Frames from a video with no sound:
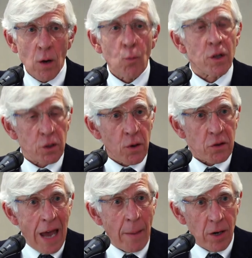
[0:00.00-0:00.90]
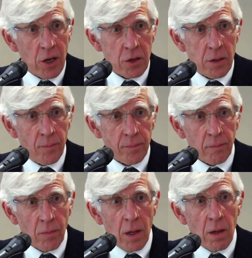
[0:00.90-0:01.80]
was to establish
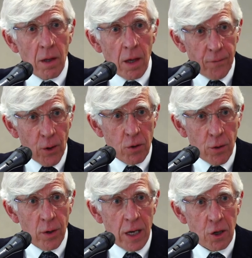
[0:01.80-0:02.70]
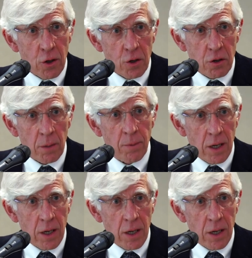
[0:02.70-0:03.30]
future relationship.